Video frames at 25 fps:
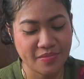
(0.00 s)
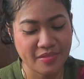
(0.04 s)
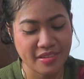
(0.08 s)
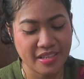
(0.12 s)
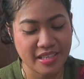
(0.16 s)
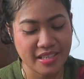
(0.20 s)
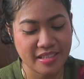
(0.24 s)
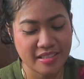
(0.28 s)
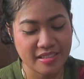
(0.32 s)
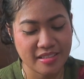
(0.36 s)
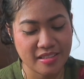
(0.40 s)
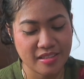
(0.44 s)

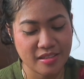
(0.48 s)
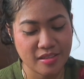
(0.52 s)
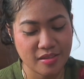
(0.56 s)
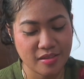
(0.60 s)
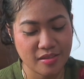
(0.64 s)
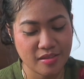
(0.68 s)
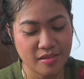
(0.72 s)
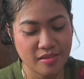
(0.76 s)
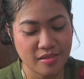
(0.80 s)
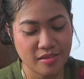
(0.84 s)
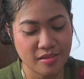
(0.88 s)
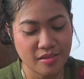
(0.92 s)
It's
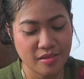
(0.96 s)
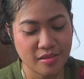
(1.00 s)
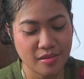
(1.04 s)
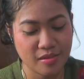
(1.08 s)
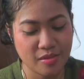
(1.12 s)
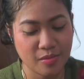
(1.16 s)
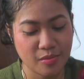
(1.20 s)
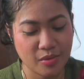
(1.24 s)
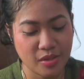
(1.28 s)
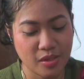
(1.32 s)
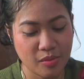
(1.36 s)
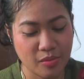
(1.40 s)

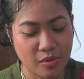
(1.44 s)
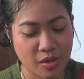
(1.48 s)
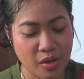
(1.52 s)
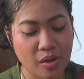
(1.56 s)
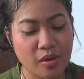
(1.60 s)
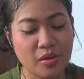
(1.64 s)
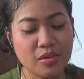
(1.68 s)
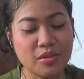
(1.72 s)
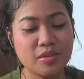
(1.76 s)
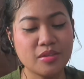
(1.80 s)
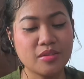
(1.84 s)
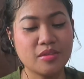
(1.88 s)
when you
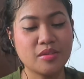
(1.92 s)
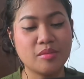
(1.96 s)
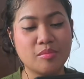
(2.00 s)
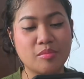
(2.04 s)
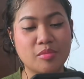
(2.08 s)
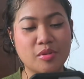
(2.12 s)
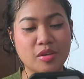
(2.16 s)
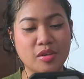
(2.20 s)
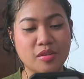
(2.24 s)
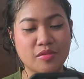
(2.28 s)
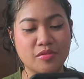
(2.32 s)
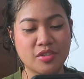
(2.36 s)
go to the
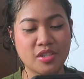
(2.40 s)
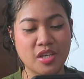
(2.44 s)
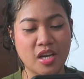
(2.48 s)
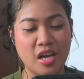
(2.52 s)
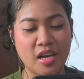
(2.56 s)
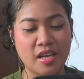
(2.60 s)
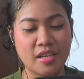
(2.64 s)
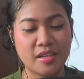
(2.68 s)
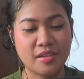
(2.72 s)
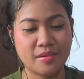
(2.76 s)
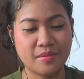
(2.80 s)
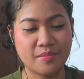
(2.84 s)
Book of
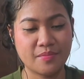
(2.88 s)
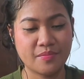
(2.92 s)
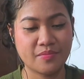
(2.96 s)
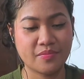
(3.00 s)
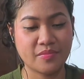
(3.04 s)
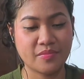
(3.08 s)
John,